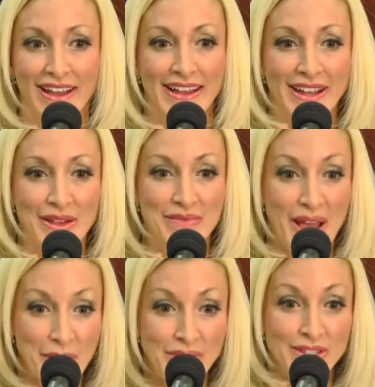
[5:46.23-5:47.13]
And I'm
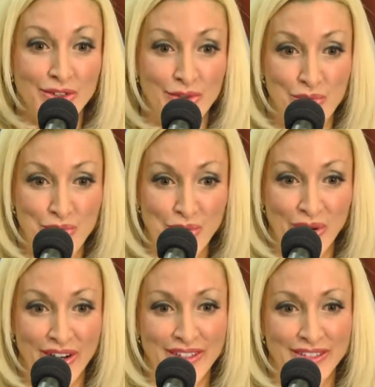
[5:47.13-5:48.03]
happy to
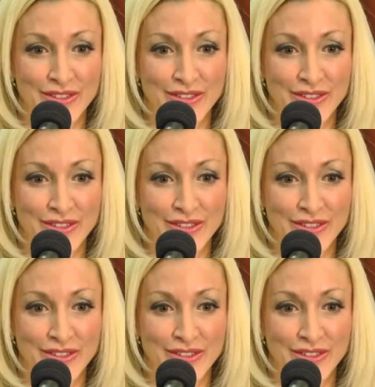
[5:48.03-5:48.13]
report,